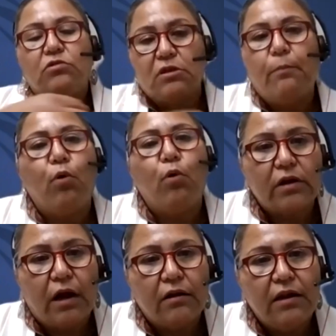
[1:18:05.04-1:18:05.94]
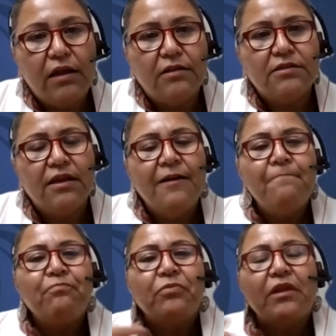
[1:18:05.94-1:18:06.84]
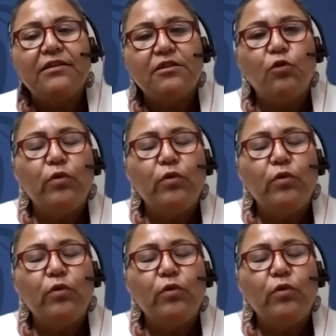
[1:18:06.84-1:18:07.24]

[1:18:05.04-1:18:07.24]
support our needs. And so